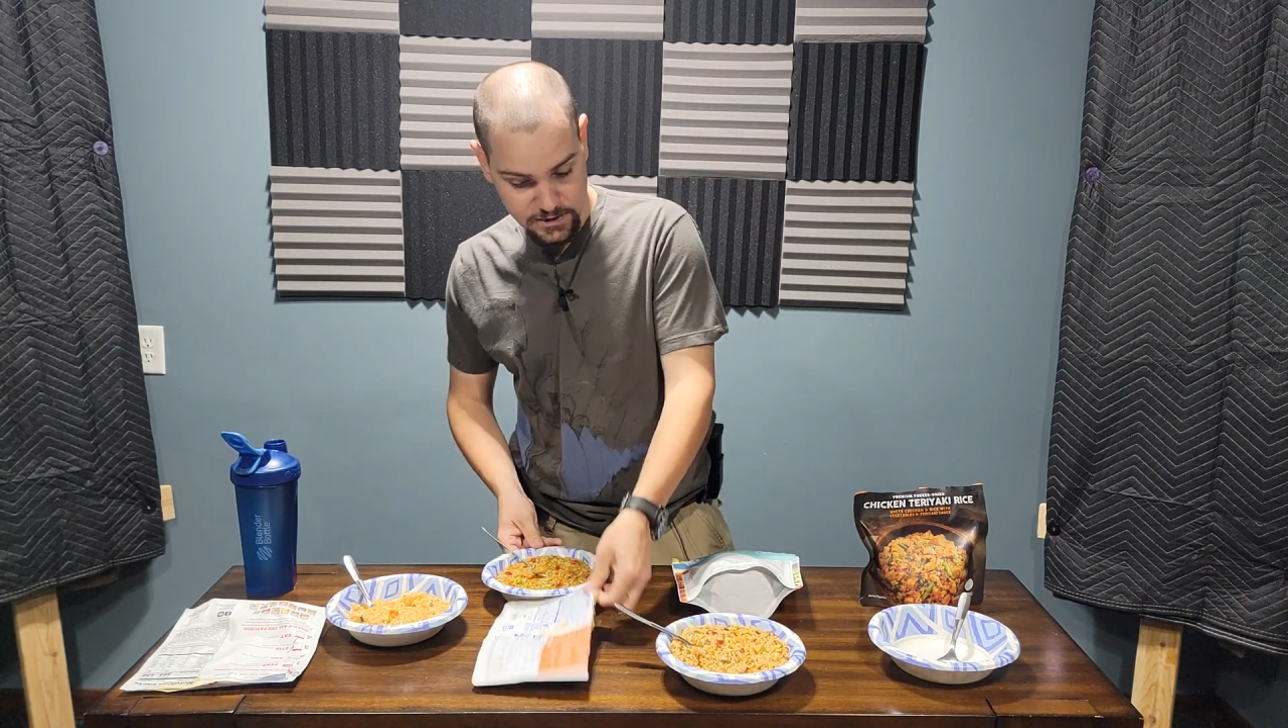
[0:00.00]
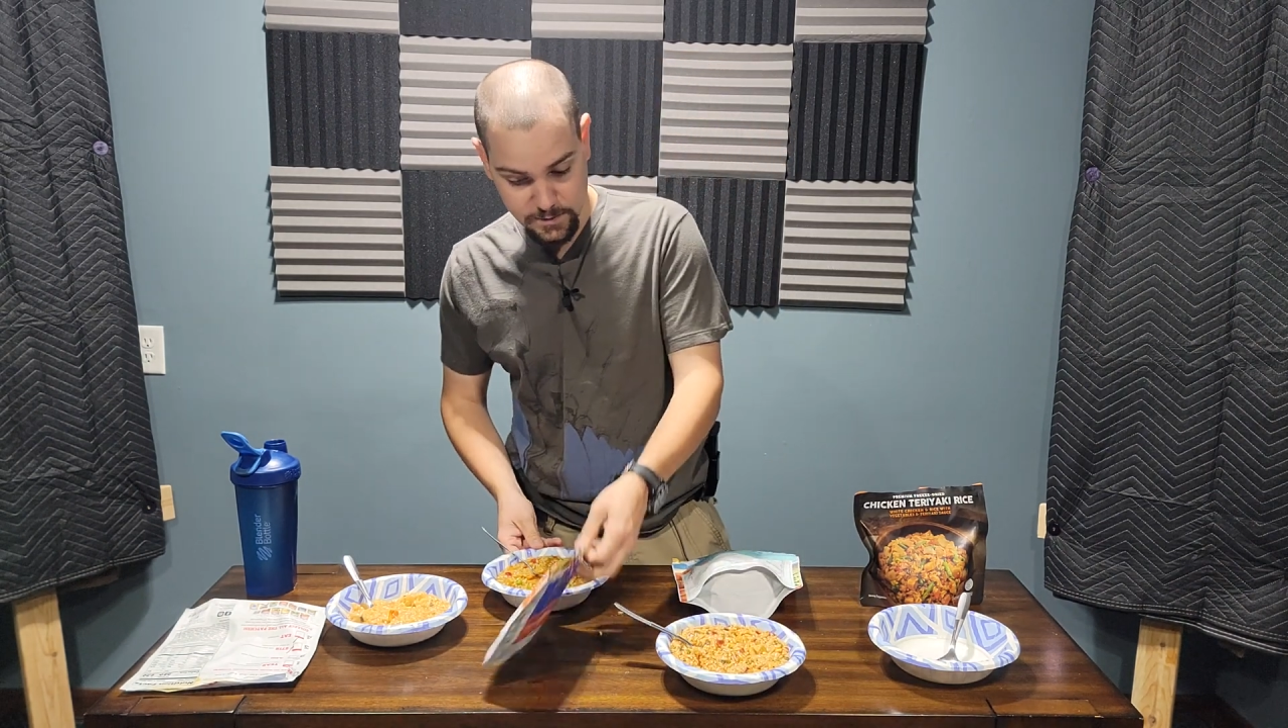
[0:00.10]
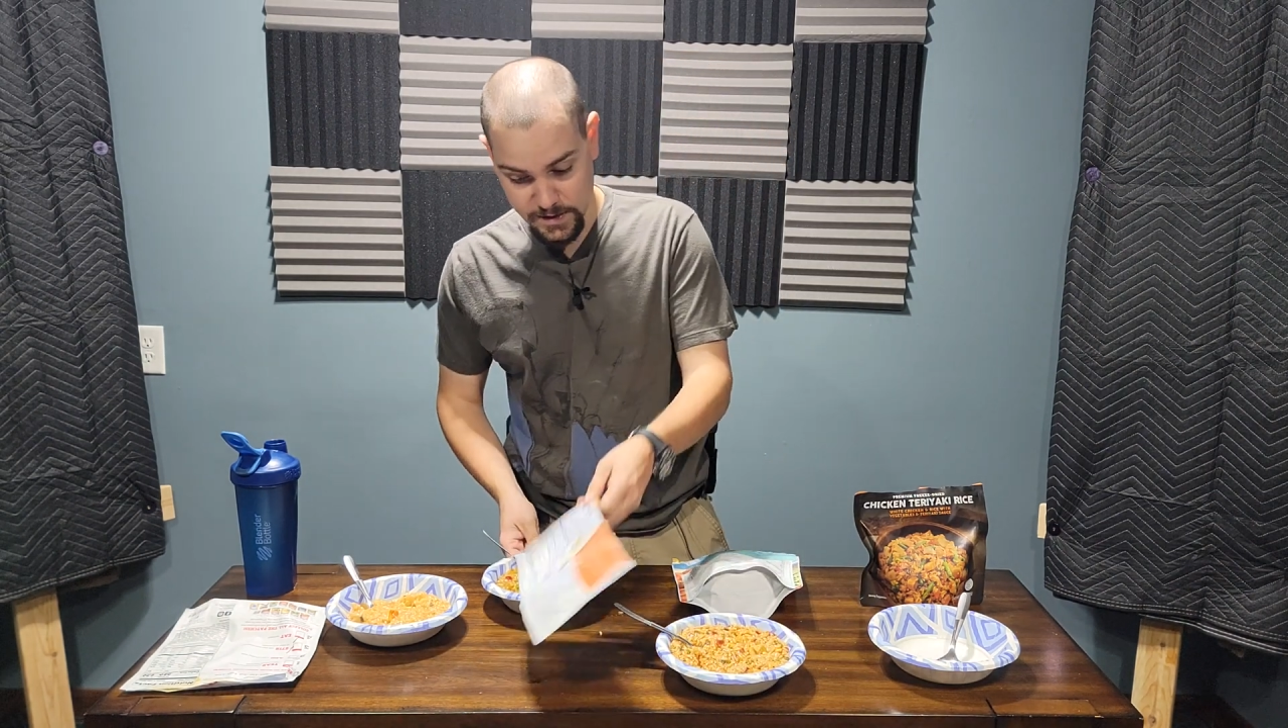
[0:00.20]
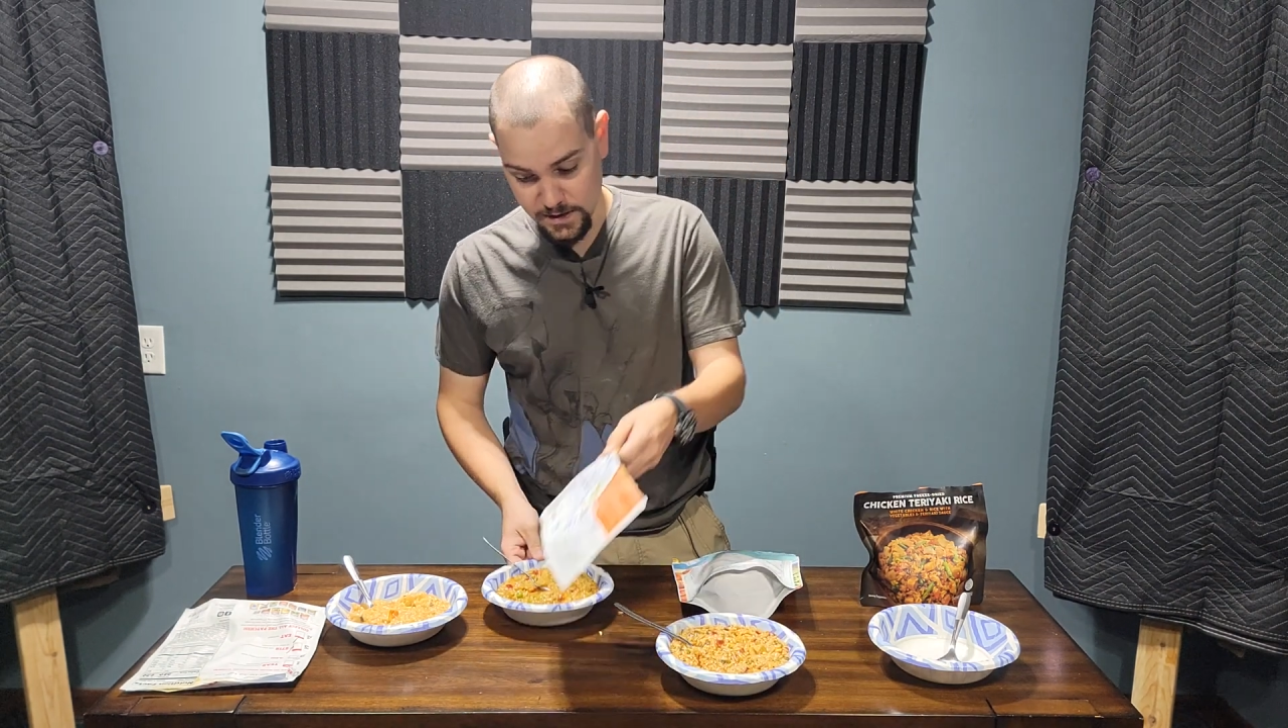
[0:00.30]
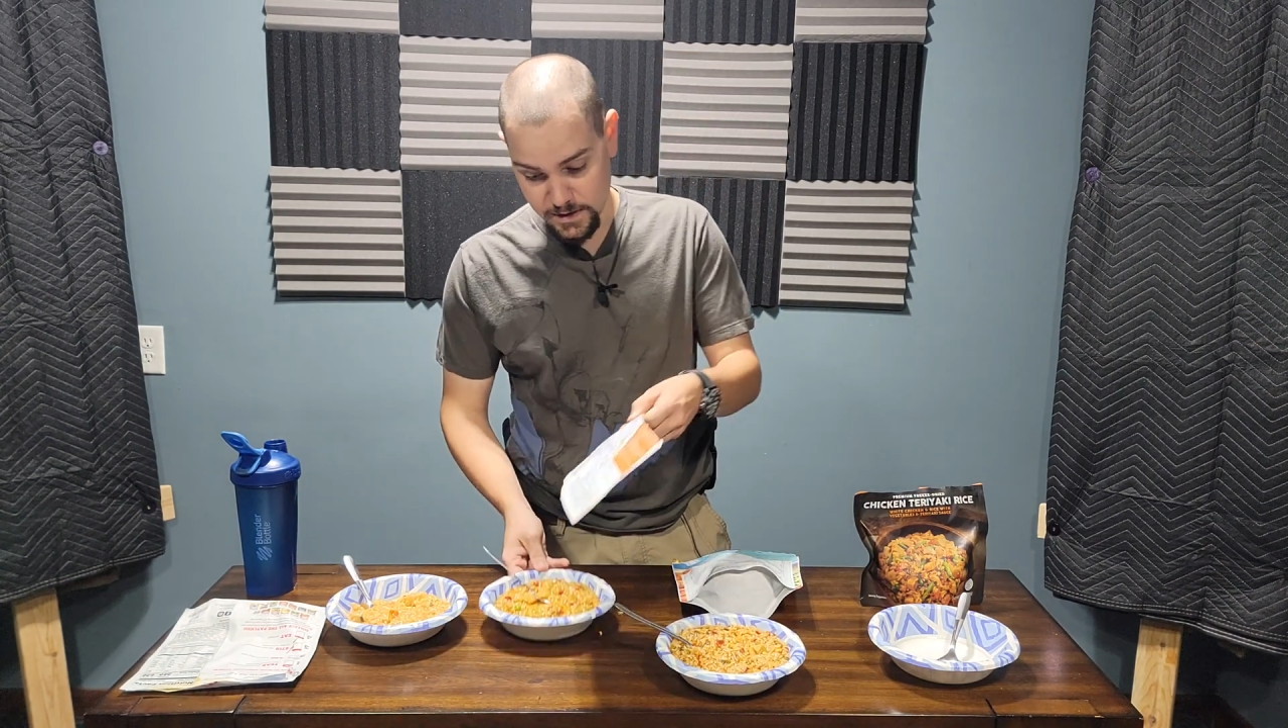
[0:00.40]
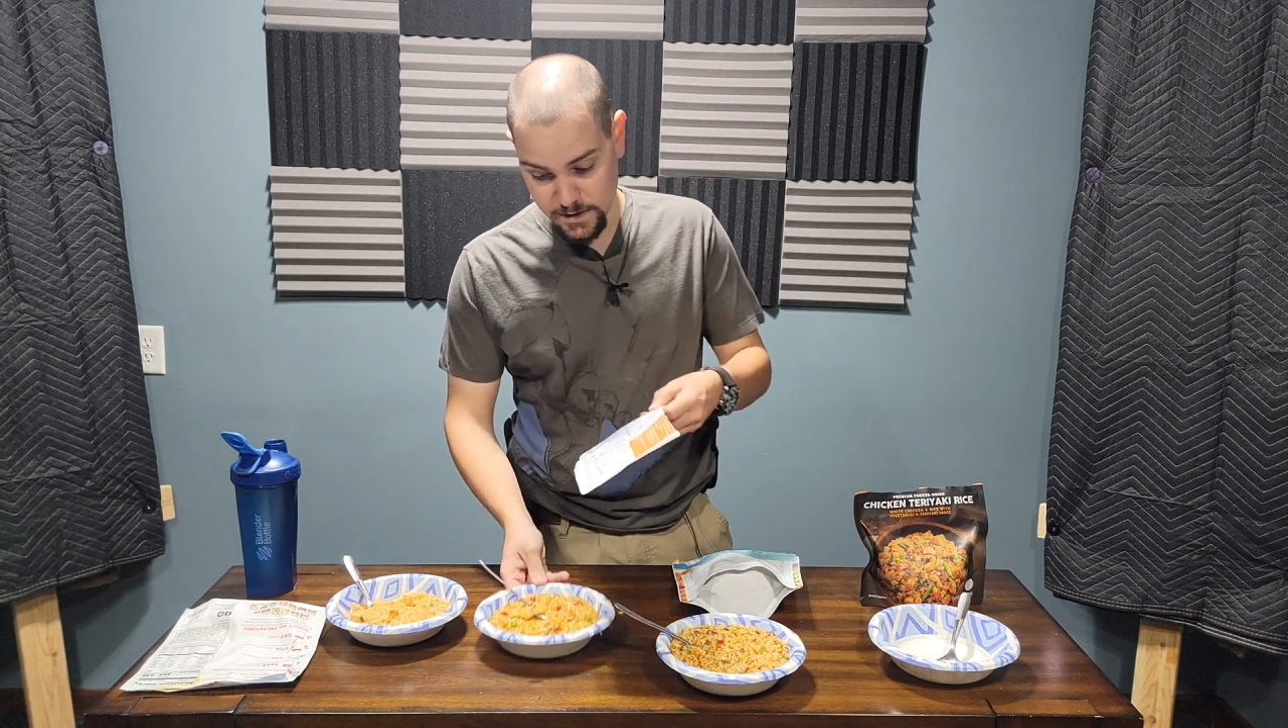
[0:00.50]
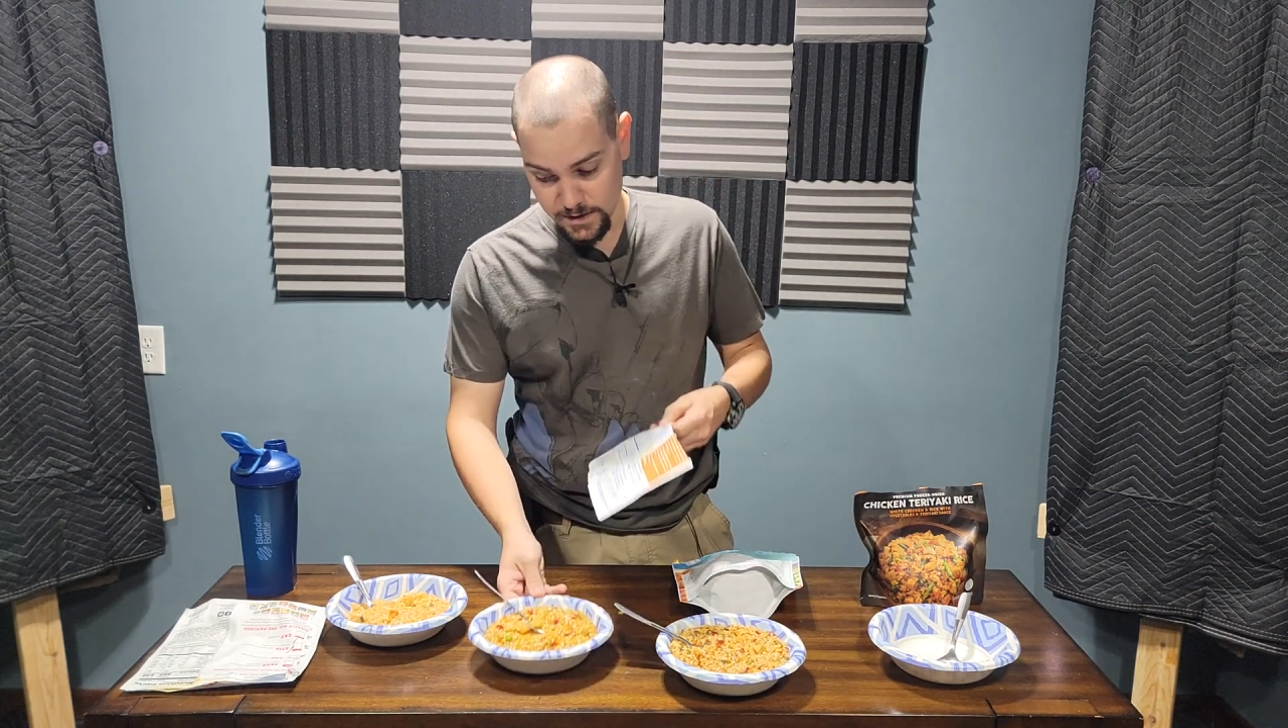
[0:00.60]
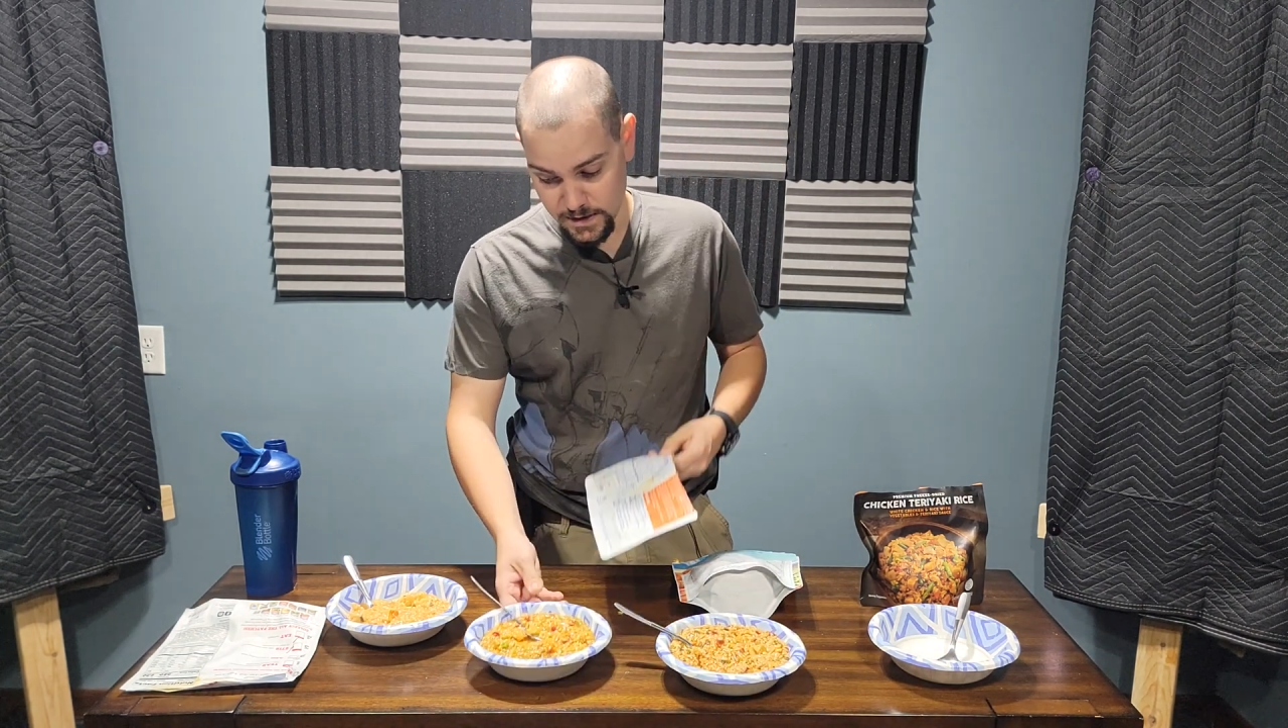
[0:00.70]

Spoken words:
to be